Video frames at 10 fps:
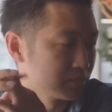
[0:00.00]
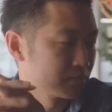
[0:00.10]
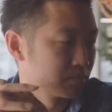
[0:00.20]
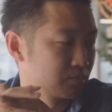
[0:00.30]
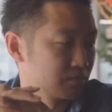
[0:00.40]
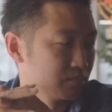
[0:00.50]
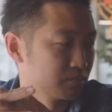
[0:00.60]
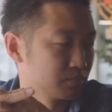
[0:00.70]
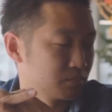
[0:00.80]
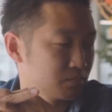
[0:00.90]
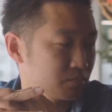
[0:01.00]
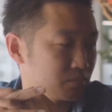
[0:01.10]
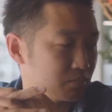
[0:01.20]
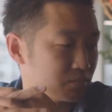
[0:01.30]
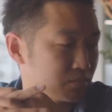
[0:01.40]

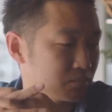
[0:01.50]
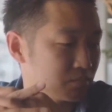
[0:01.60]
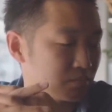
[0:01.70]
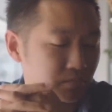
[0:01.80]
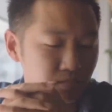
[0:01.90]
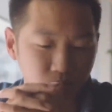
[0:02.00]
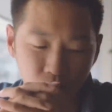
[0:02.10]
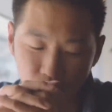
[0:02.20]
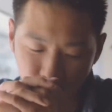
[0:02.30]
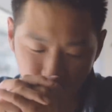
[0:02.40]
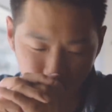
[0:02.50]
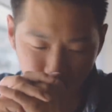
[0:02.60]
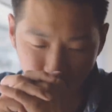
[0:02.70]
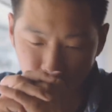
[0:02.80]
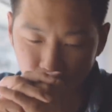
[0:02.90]

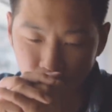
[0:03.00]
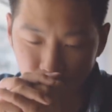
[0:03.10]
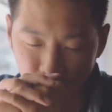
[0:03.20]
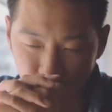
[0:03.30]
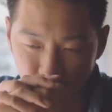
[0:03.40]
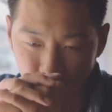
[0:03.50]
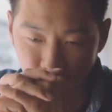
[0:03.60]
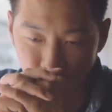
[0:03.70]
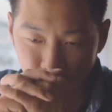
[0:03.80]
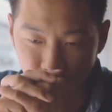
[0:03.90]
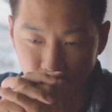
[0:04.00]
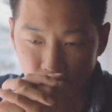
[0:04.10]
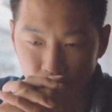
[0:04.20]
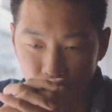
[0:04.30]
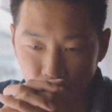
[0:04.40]

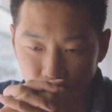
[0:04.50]
(silent)